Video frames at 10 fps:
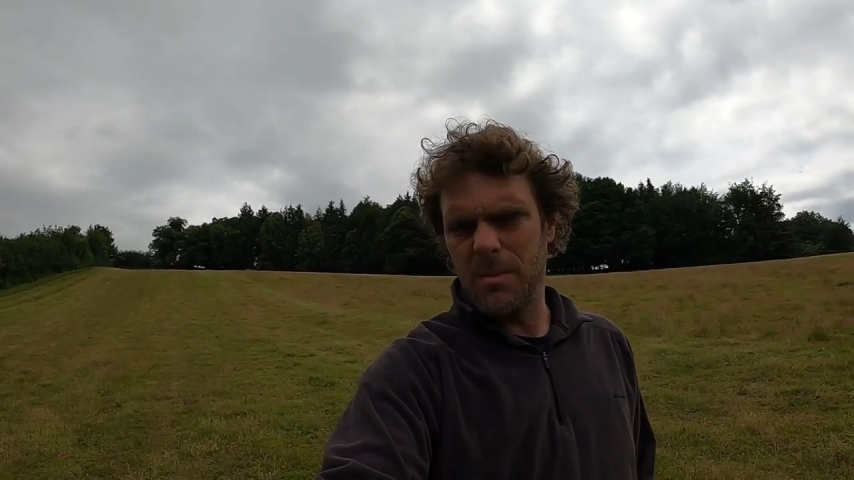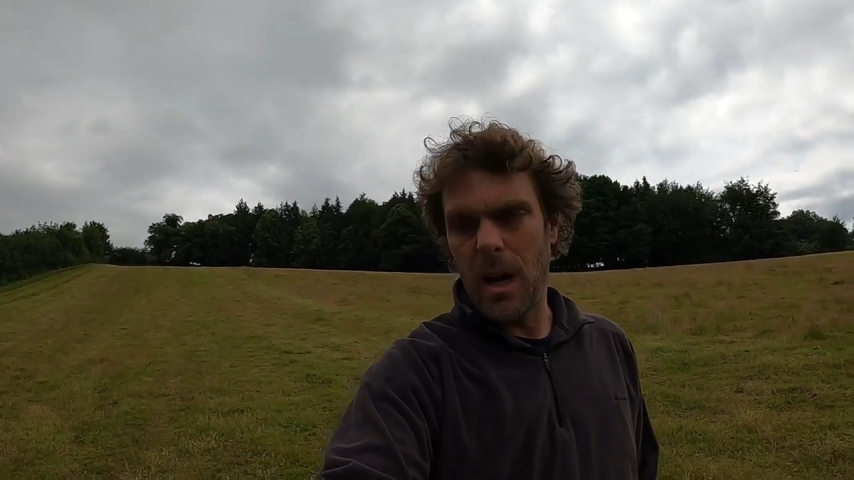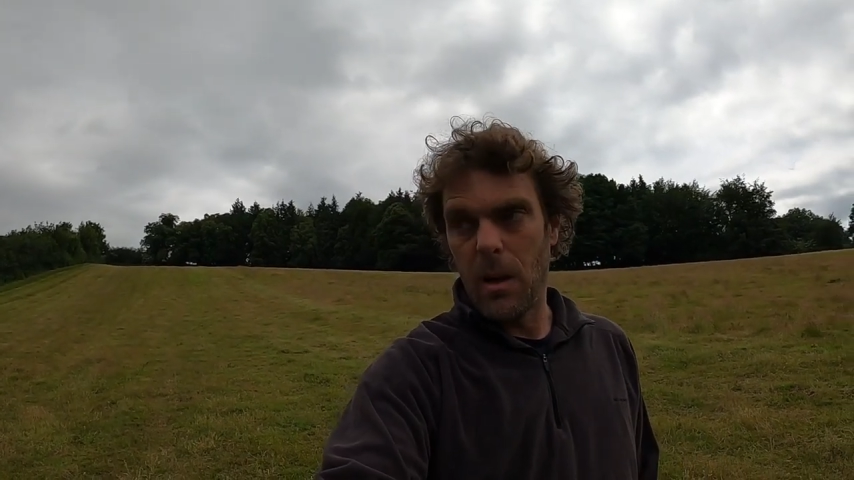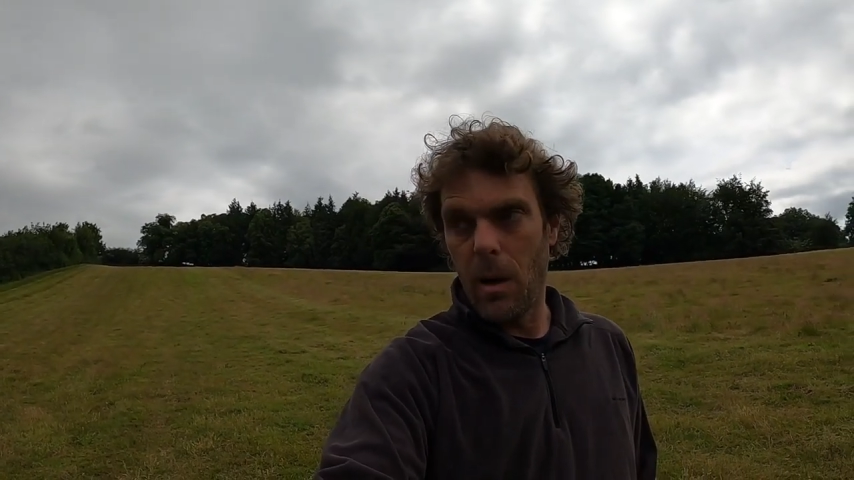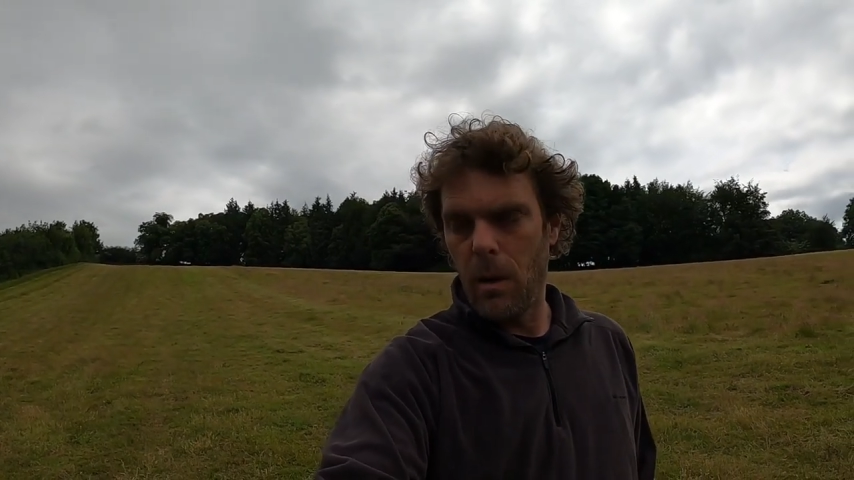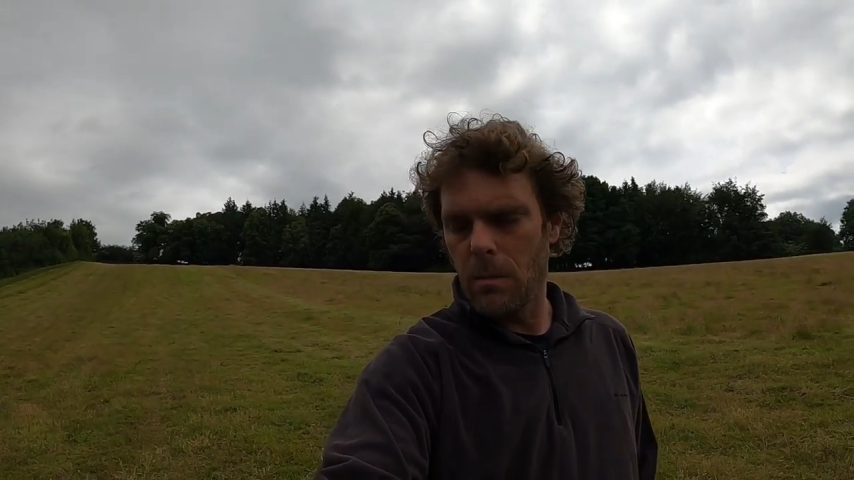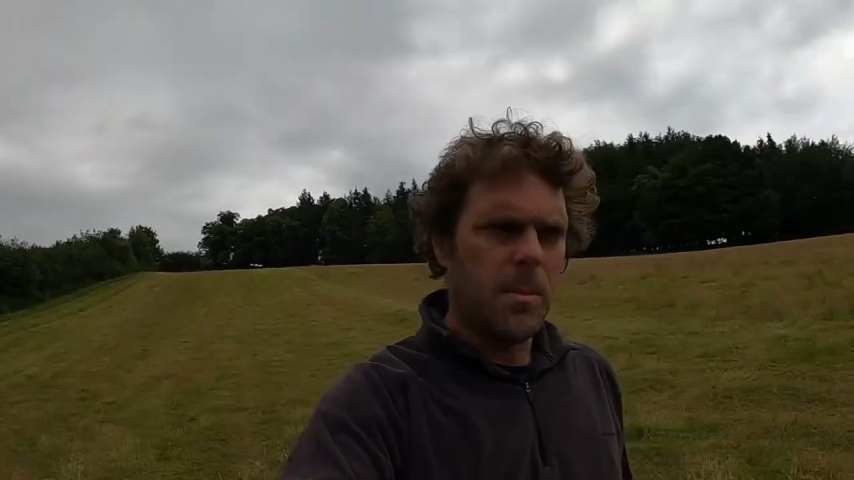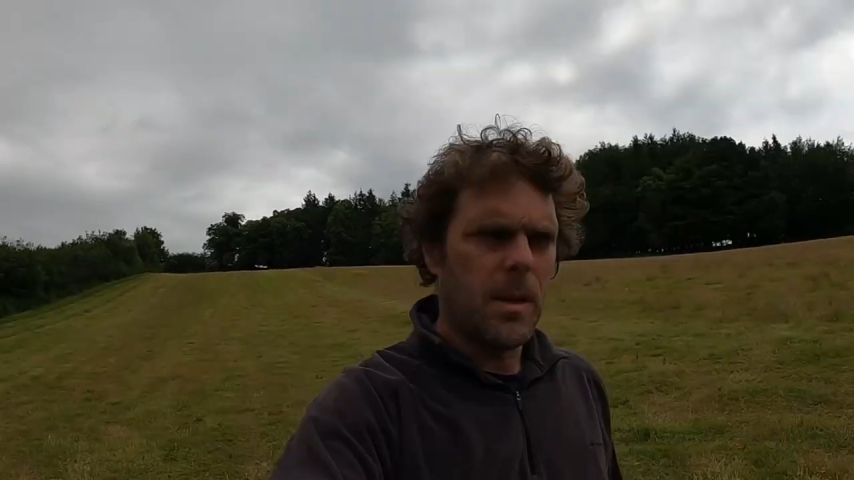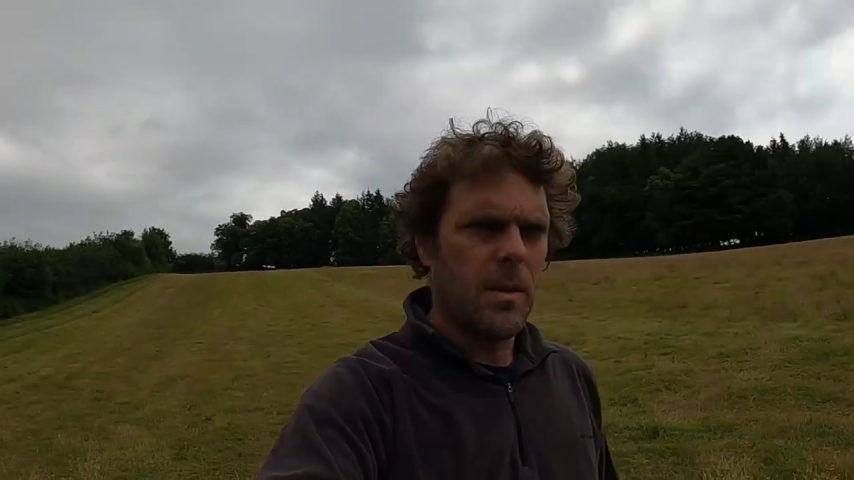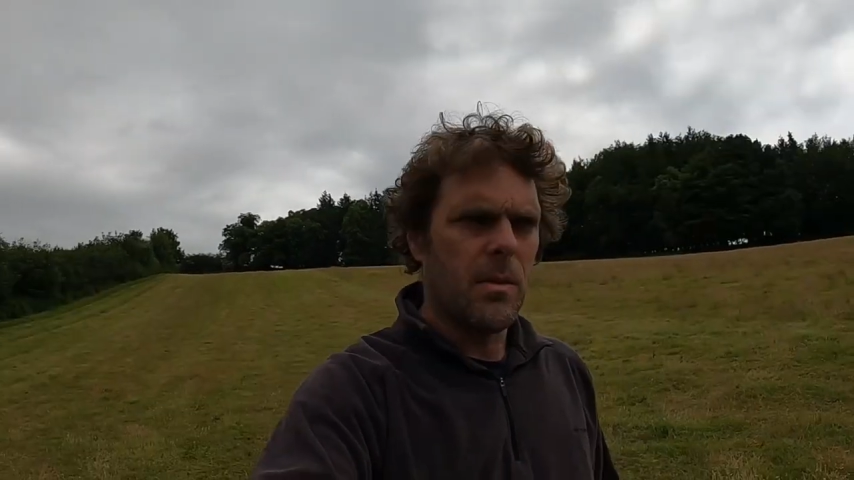a lot
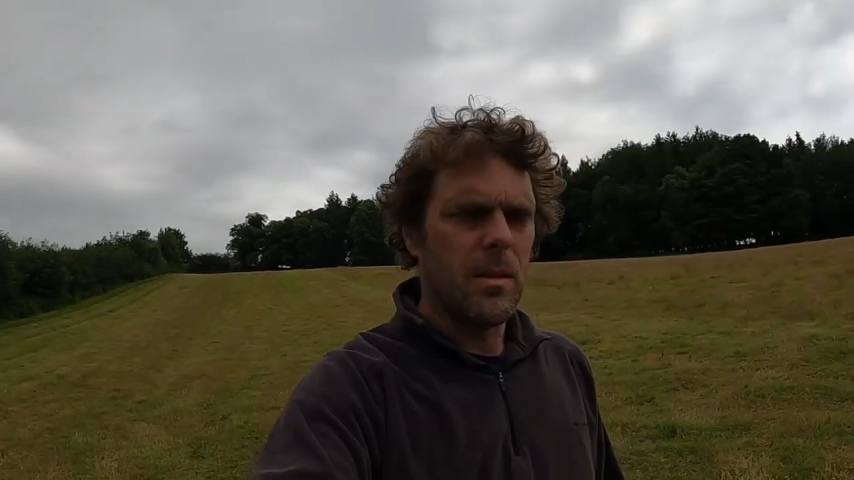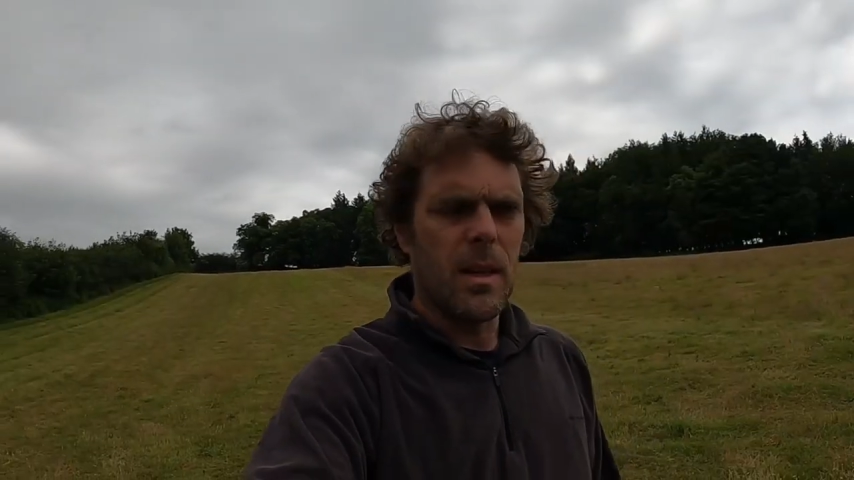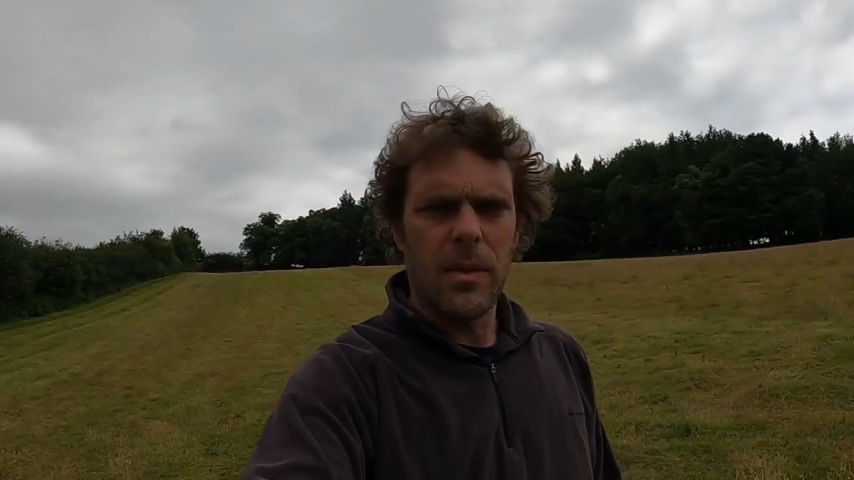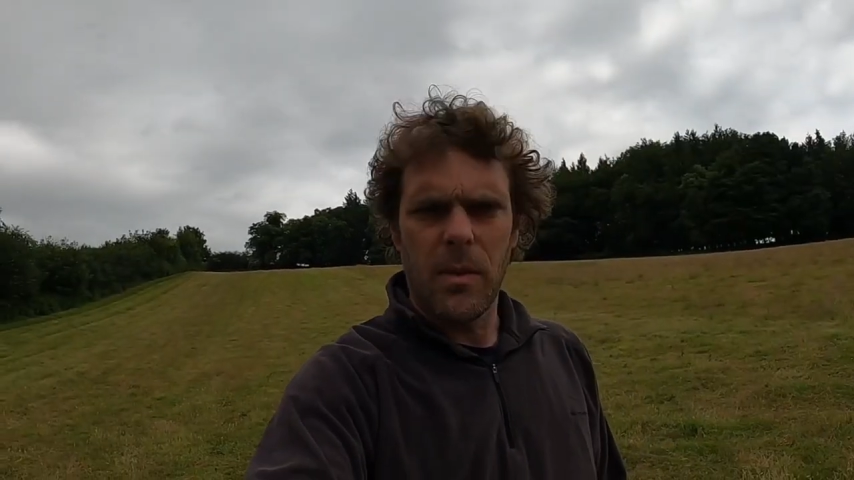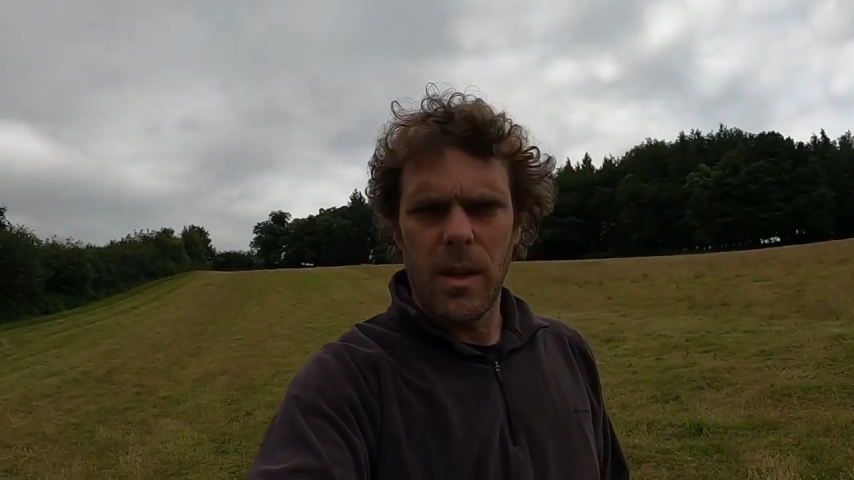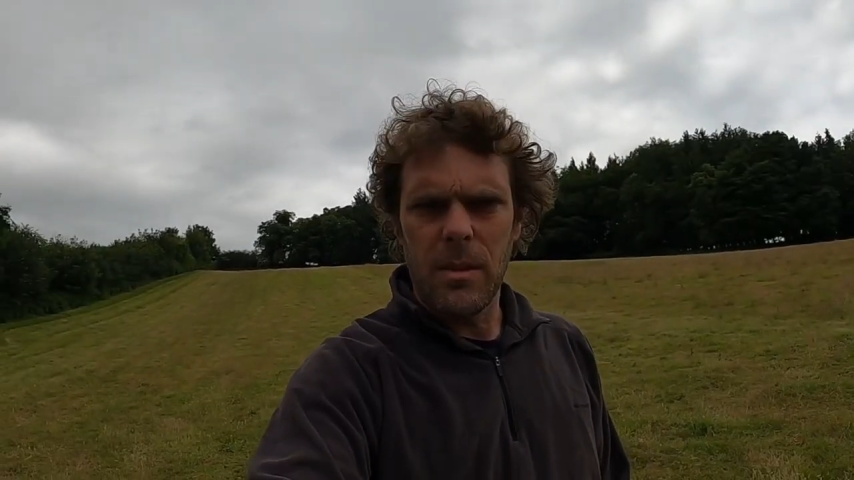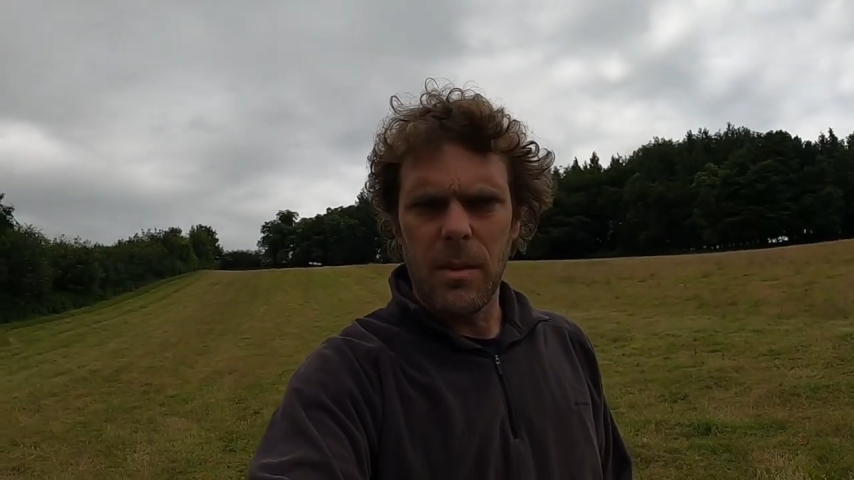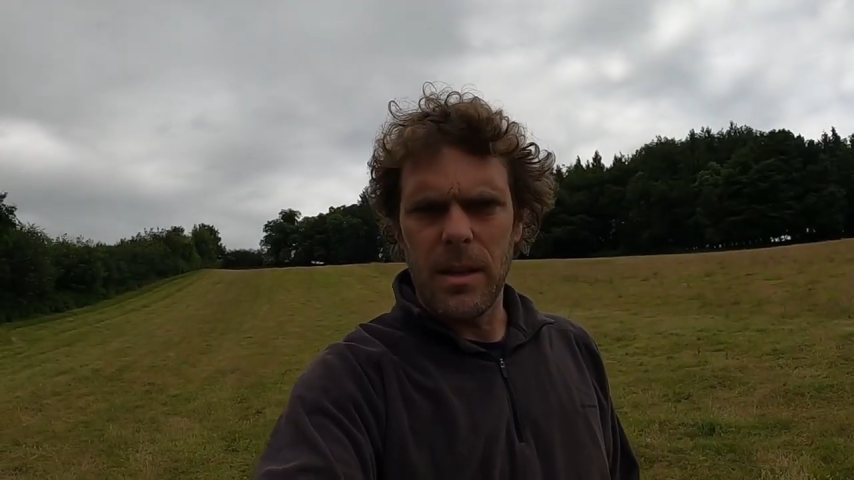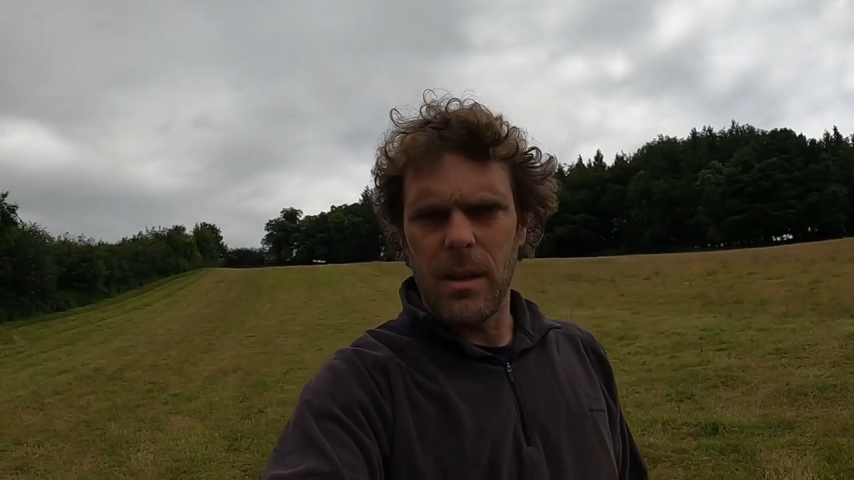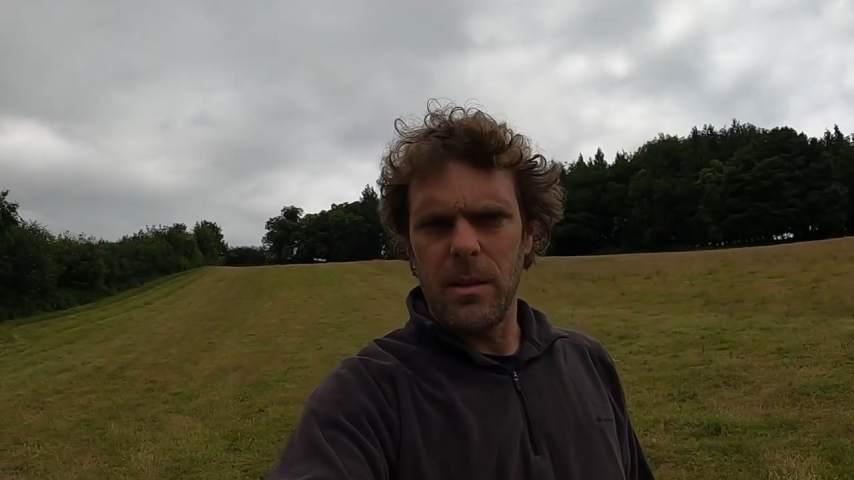because that's the only
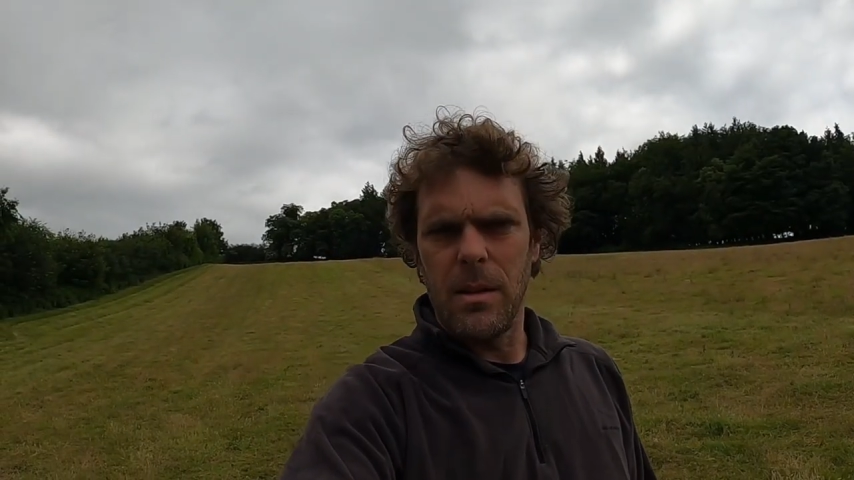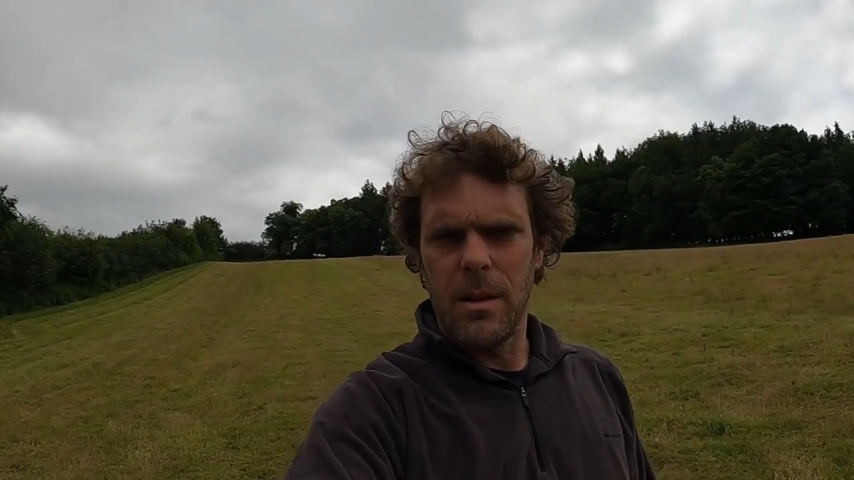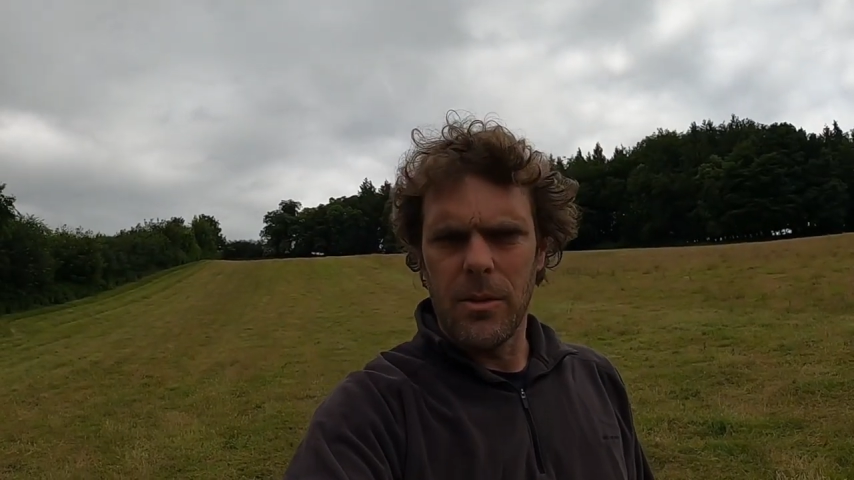way that you can